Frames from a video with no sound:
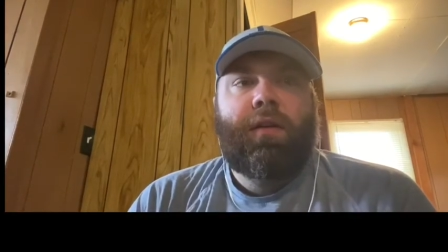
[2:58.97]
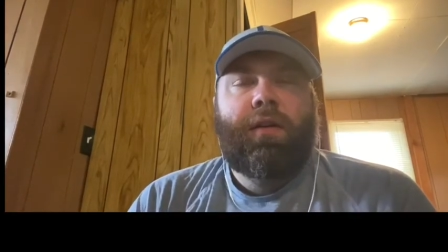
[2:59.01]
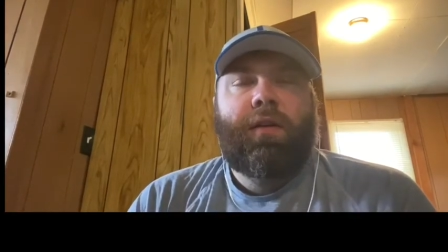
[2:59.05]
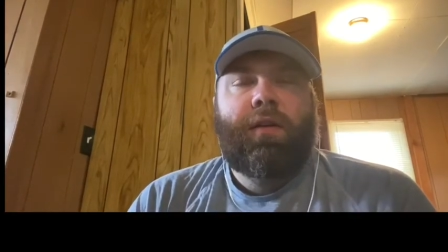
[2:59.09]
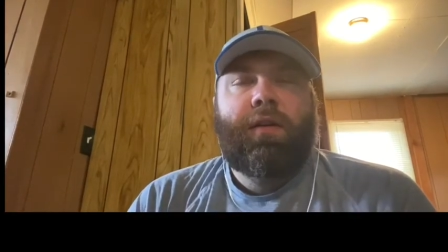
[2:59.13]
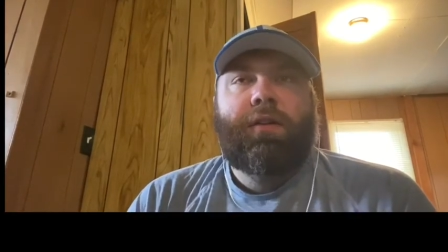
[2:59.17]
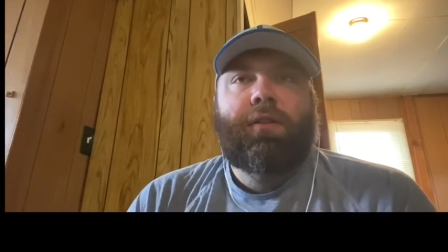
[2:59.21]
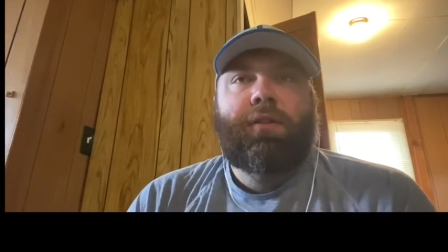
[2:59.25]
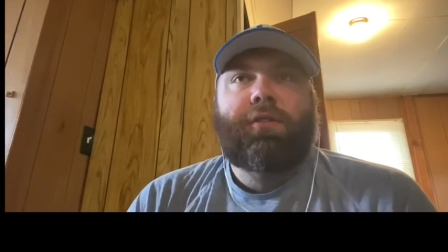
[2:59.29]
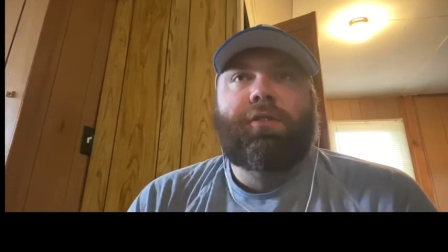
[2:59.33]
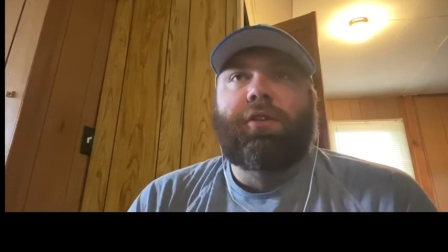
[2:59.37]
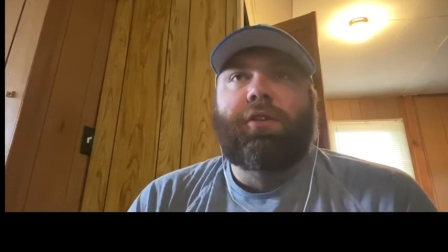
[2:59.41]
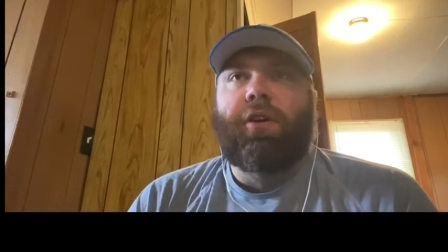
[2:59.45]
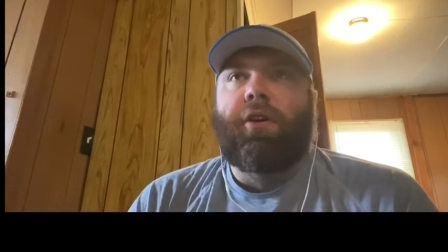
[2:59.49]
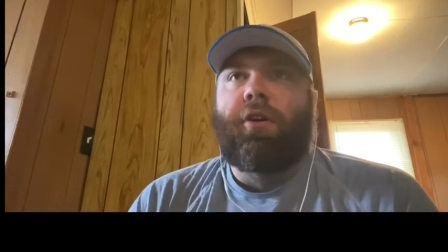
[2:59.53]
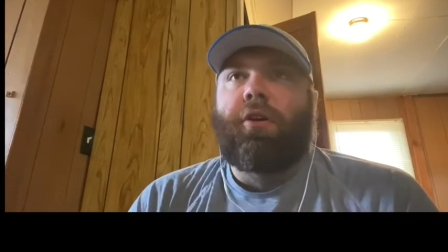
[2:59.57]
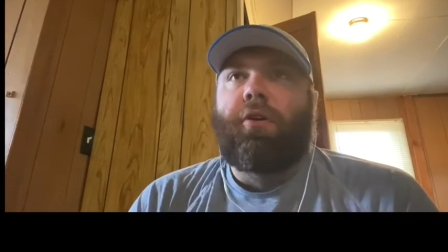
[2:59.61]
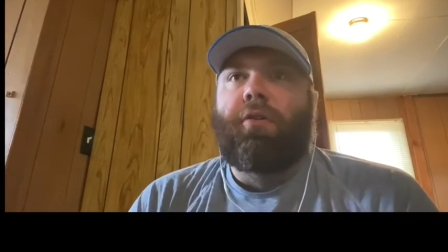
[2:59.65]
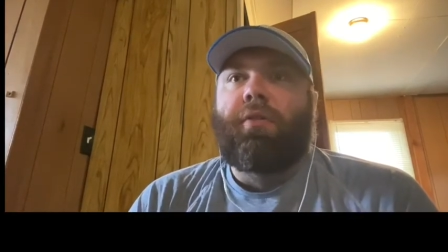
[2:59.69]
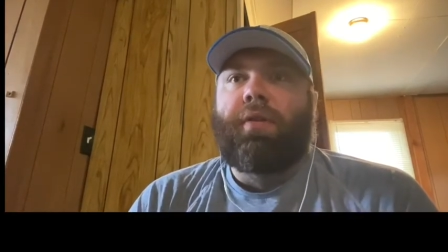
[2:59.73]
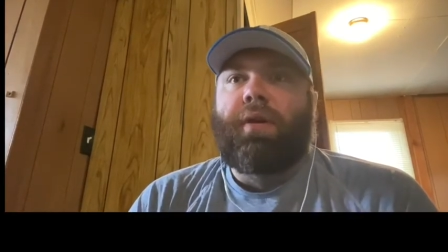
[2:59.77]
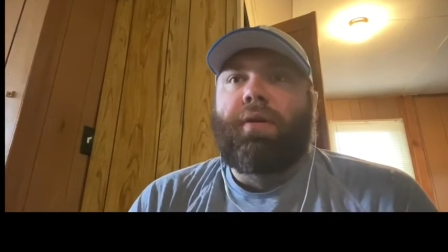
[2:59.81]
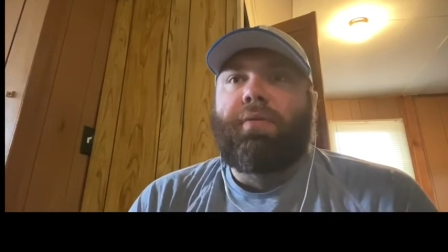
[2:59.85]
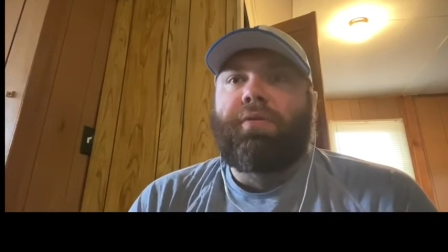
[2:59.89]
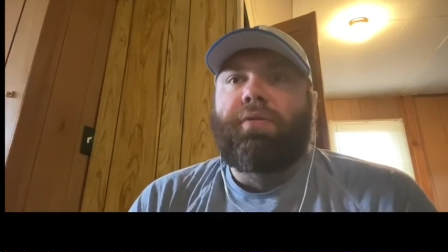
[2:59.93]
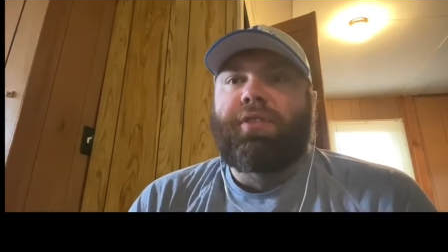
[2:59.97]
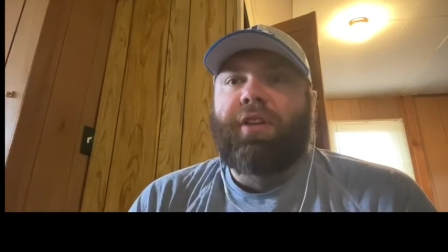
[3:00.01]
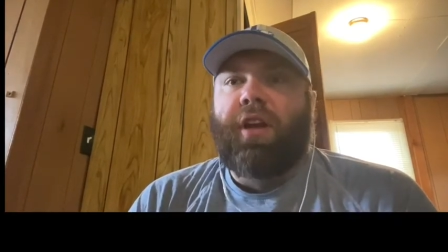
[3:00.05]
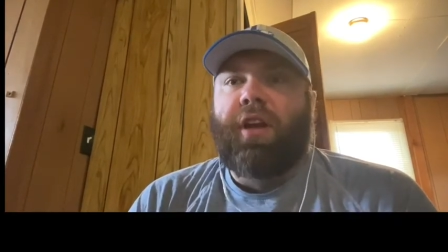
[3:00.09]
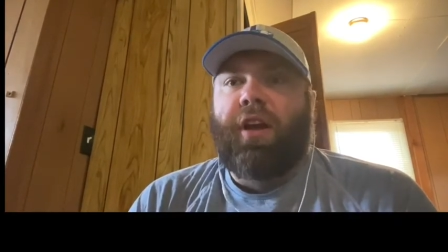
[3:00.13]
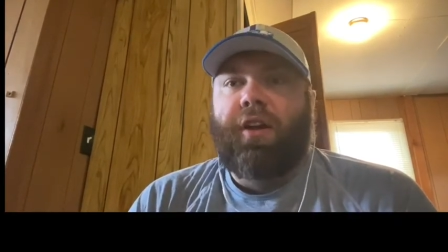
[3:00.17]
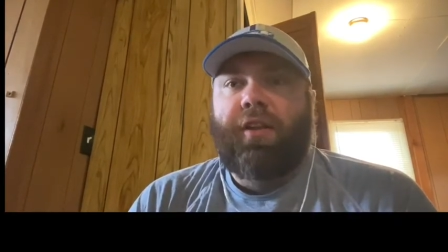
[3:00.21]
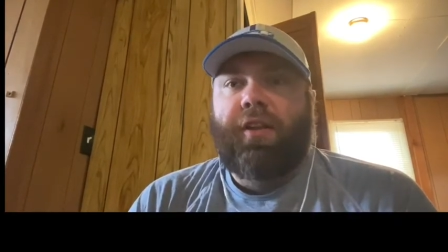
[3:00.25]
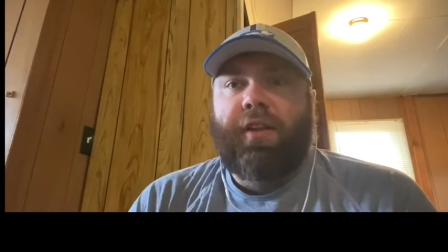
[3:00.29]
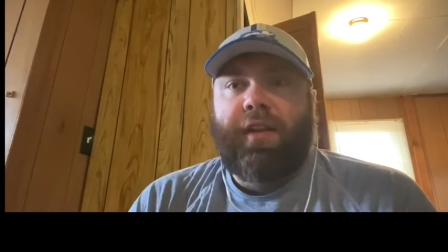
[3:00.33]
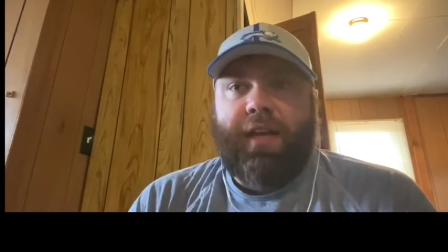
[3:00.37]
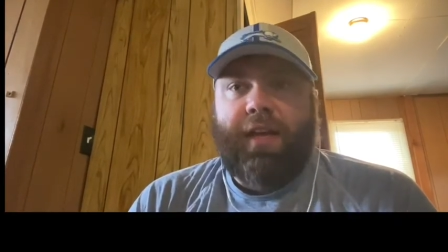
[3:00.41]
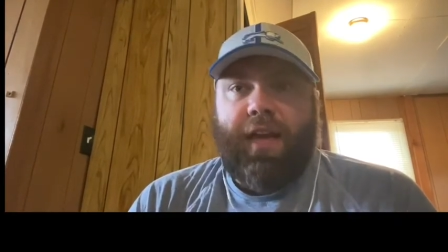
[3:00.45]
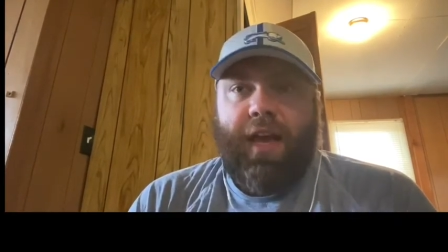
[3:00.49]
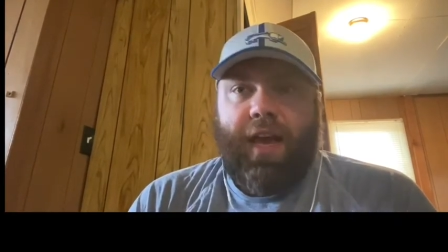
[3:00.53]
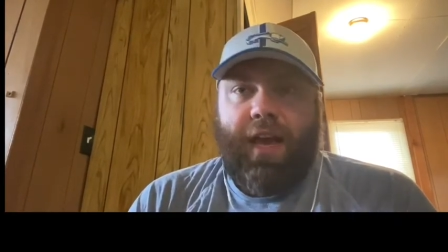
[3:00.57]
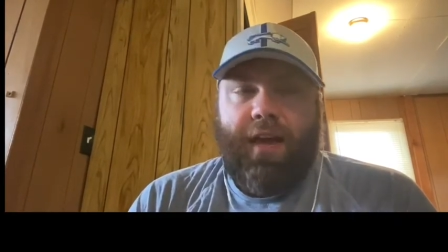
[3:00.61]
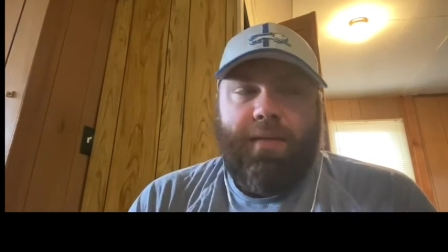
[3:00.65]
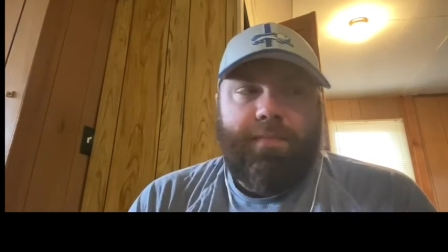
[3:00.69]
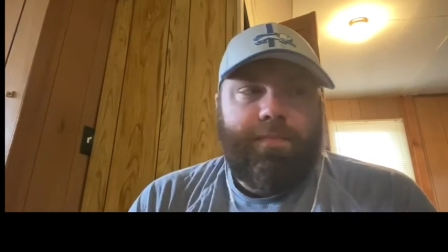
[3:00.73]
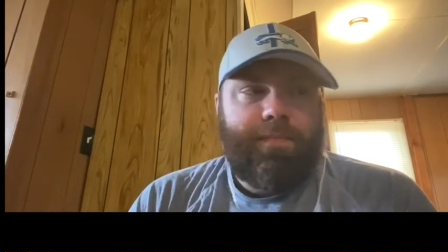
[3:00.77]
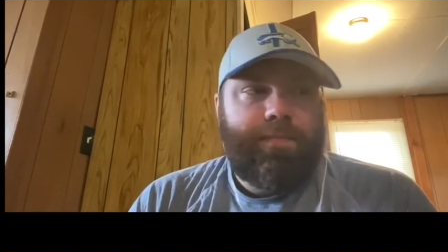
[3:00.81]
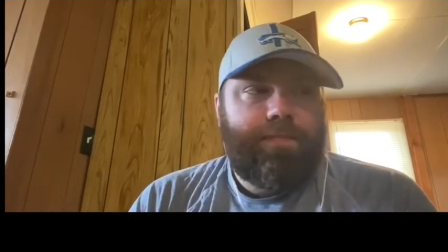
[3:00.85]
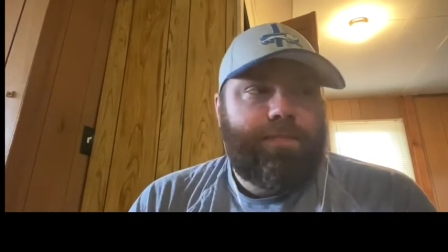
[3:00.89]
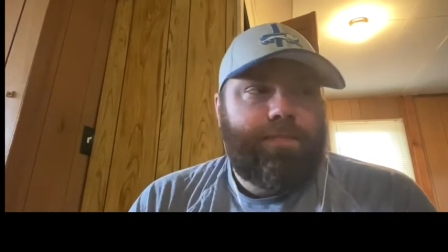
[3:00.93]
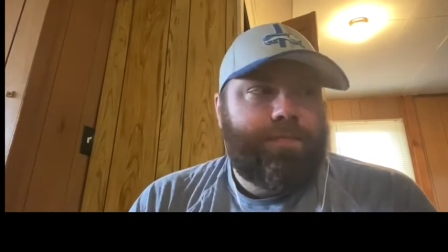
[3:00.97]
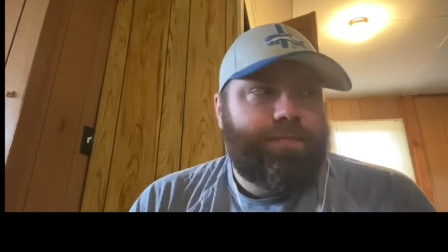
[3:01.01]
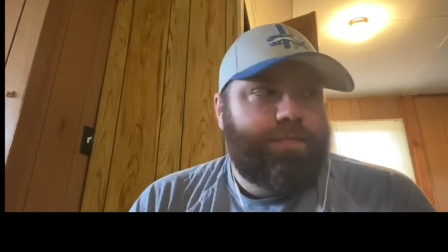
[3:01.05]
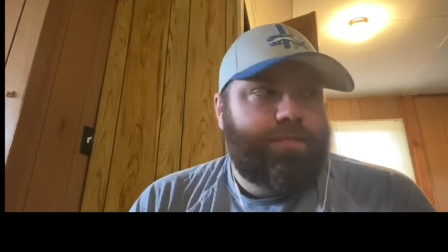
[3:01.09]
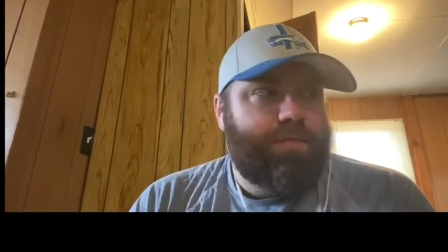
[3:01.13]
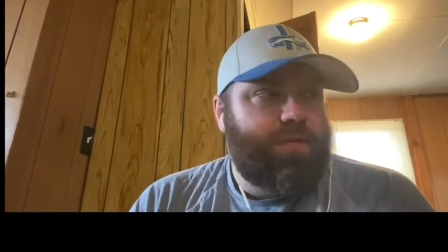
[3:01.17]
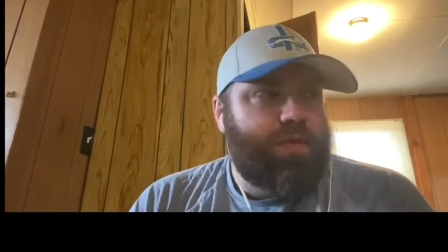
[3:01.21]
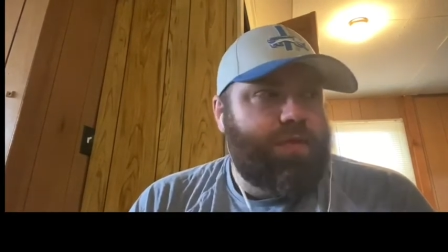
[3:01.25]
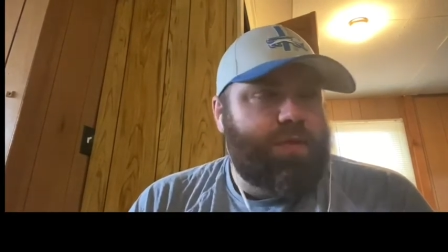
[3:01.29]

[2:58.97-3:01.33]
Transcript: So it was an ugly game from